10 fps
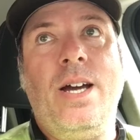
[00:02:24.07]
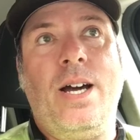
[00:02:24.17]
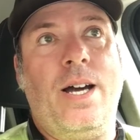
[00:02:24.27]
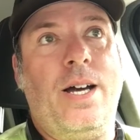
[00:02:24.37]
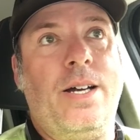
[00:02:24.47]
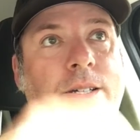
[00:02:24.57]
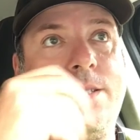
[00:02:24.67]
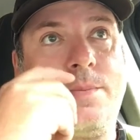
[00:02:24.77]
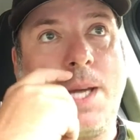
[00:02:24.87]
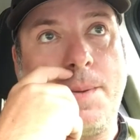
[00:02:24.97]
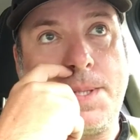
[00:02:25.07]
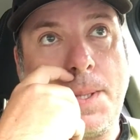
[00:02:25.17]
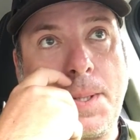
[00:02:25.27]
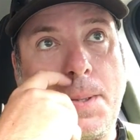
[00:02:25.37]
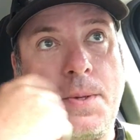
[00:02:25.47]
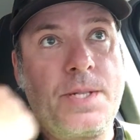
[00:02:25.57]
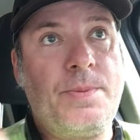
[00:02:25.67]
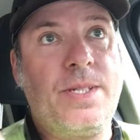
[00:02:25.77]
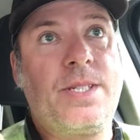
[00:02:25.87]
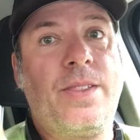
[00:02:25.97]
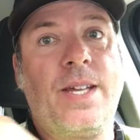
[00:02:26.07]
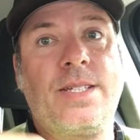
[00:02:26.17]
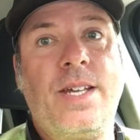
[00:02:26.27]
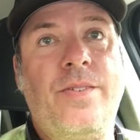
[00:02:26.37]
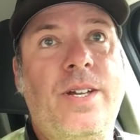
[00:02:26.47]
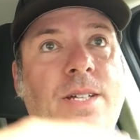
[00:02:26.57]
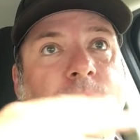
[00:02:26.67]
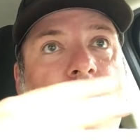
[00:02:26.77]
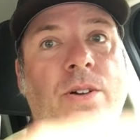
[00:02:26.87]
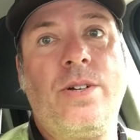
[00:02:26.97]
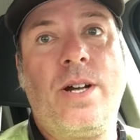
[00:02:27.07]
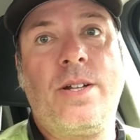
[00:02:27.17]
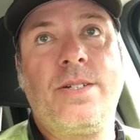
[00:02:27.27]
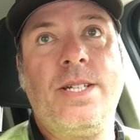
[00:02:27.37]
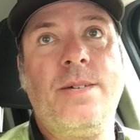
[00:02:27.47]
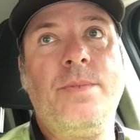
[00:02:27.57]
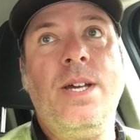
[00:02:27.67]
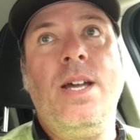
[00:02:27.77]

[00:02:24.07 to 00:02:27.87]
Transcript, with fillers: Uh, sometimes at Christmas and Thanksgiving he gives me a $100 tip.